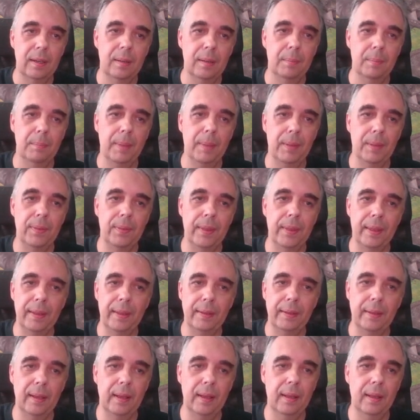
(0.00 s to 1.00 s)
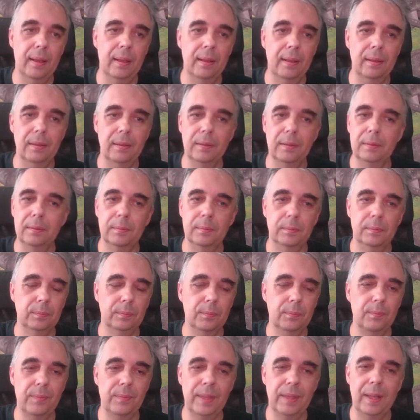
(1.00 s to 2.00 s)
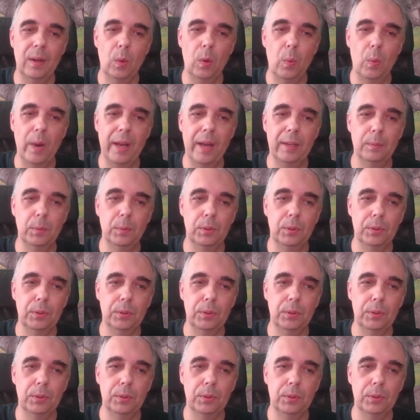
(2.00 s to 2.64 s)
but then white would